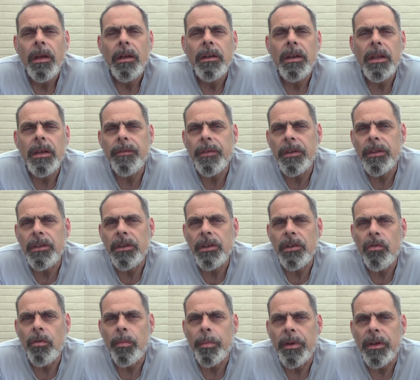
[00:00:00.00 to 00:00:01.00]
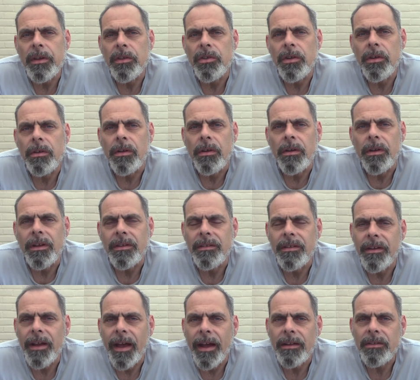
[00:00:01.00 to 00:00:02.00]
Leaving the European Union is
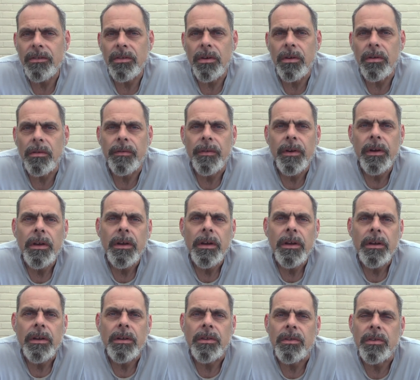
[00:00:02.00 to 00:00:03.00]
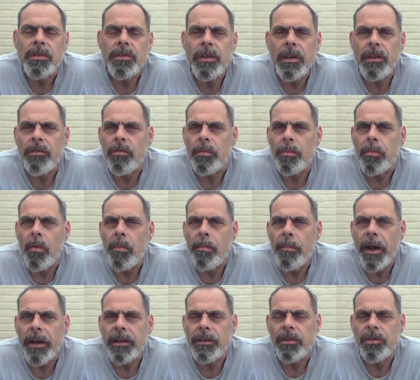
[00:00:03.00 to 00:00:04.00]
an act of considerable
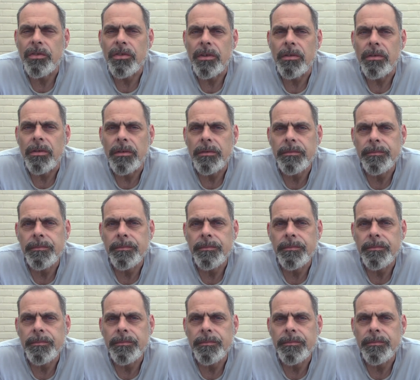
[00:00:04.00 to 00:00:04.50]
magnitude.